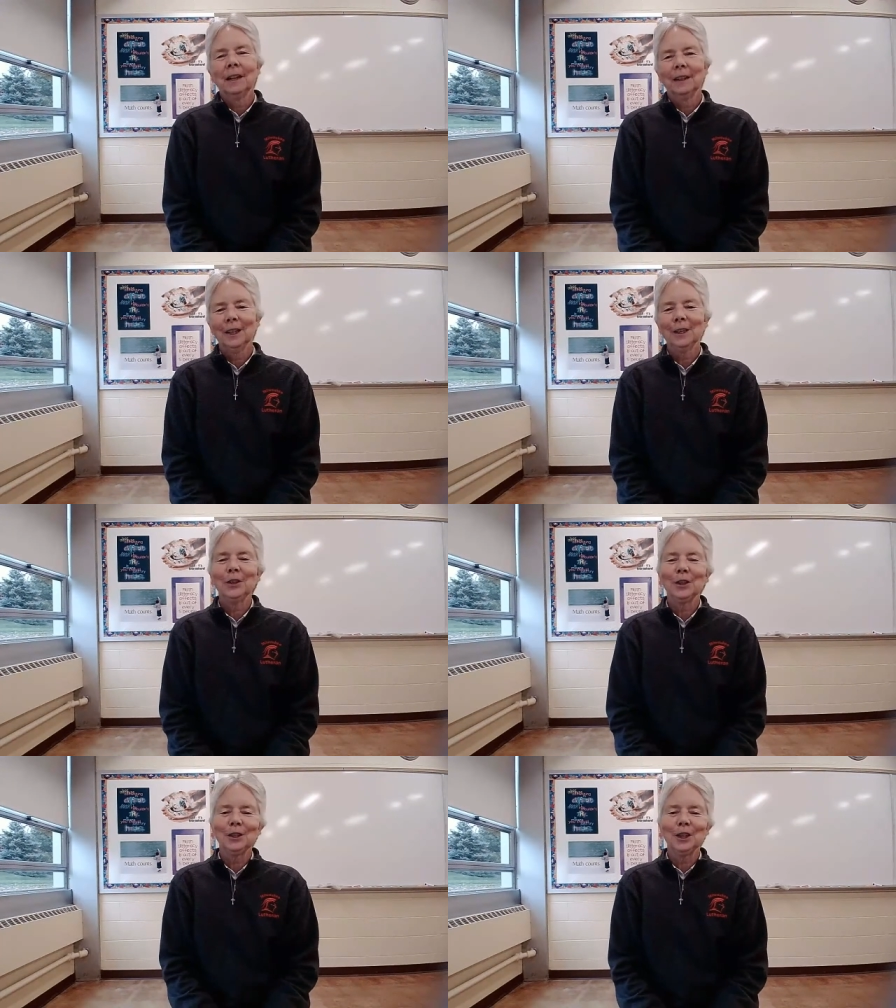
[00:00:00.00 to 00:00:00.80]

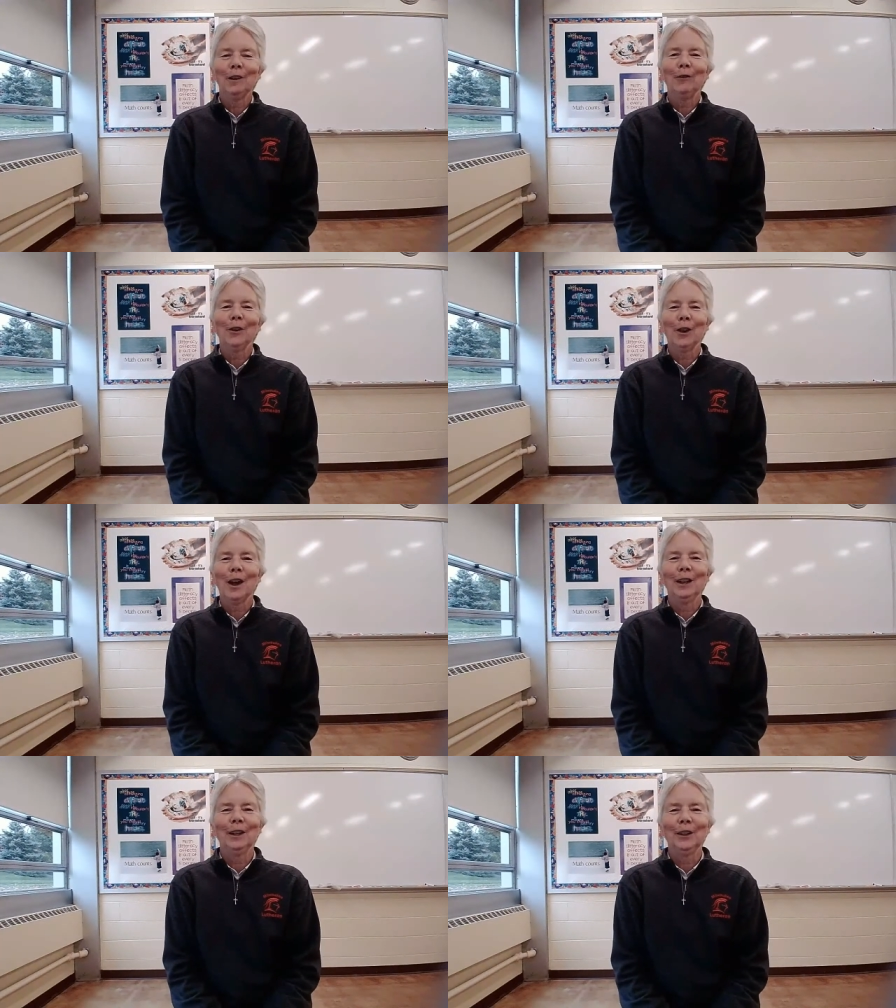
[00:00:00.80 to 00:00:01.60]
let's just say, for a
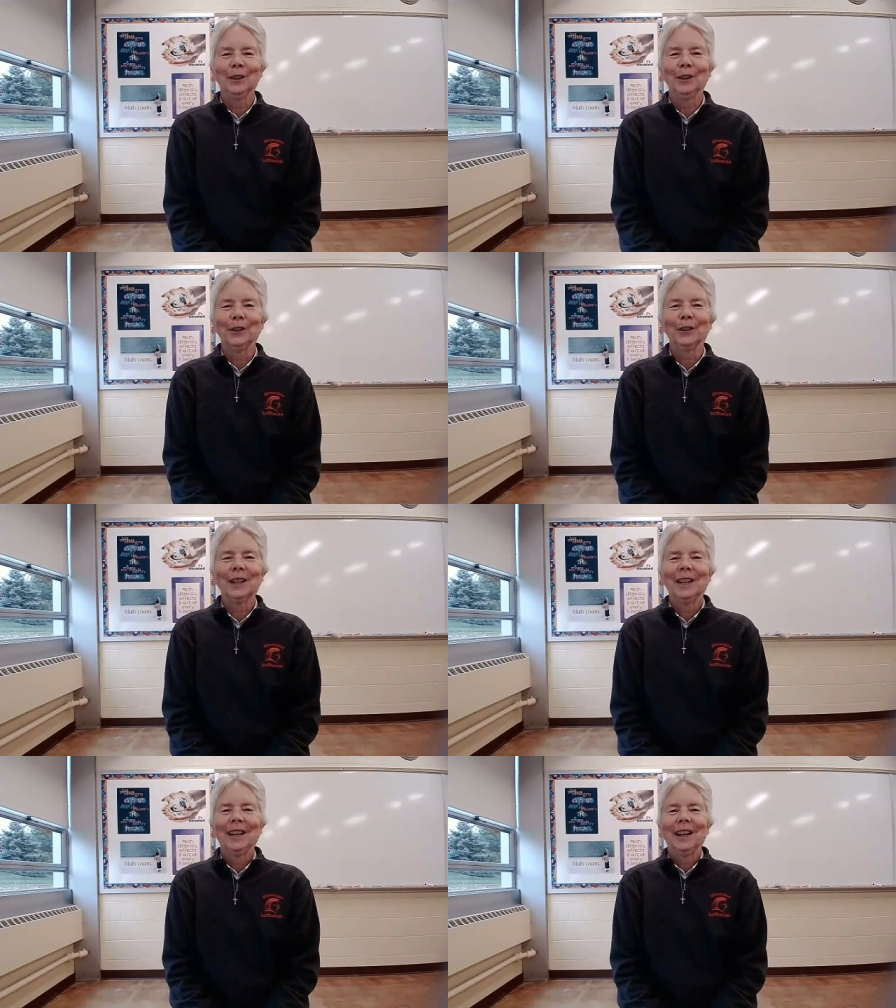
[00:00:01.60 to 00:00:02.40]
lot of years.
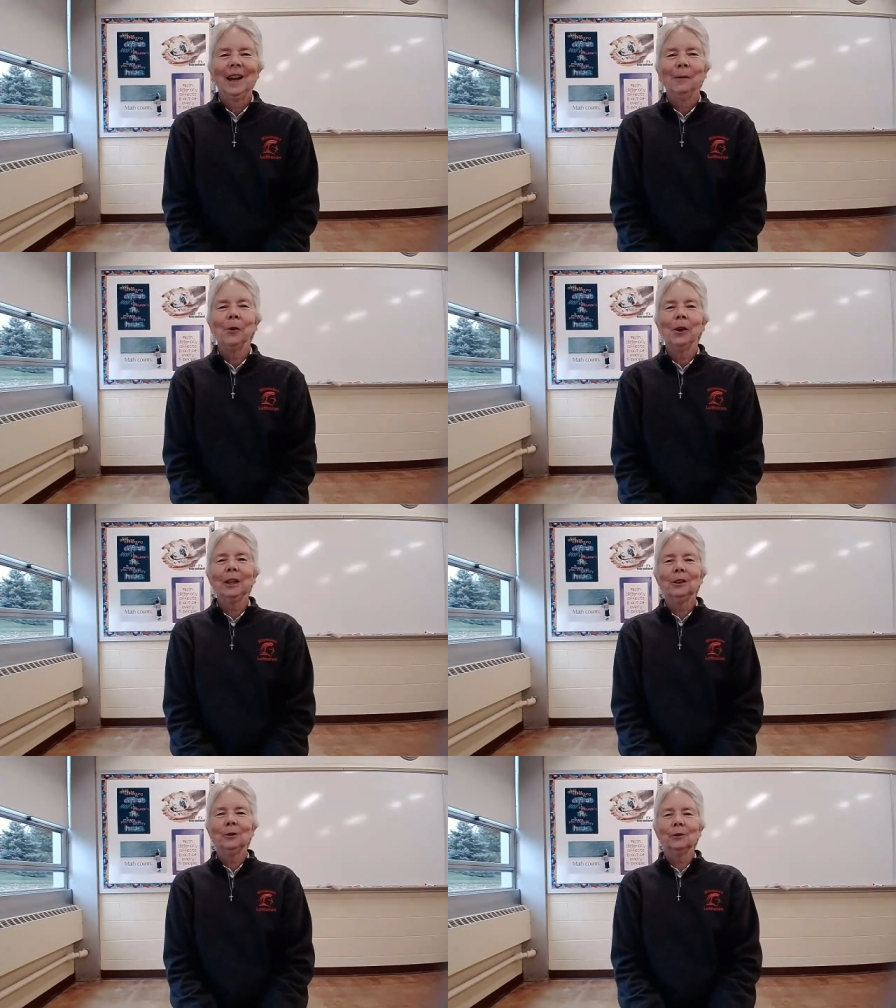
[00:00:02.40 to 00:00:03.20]
At
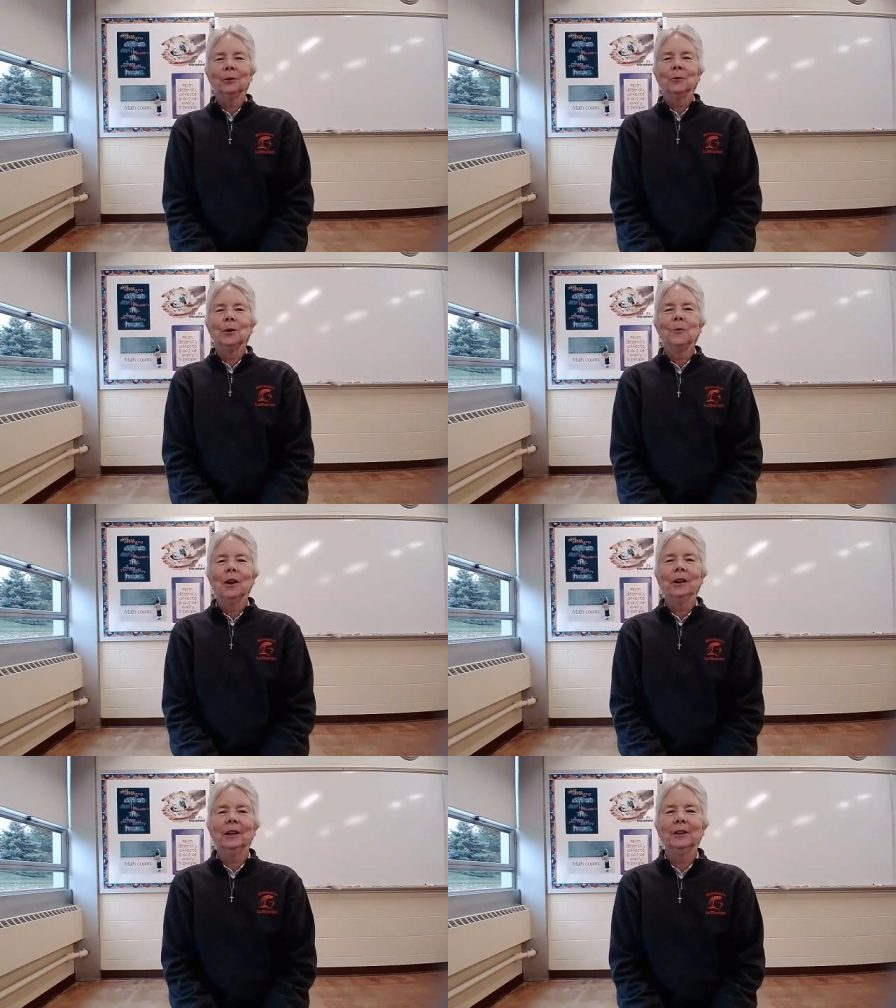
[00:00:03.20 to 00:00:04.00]
Milwaukee Lutheran, we
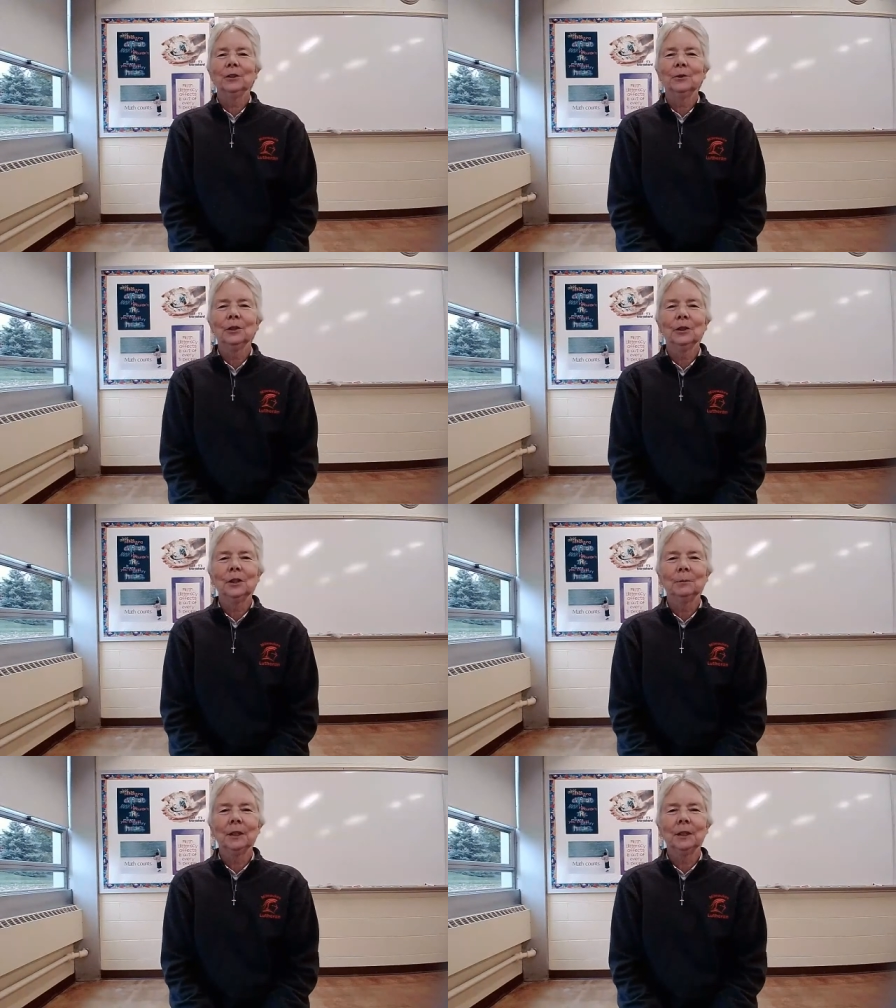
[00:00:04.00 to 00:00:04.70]
want our students to be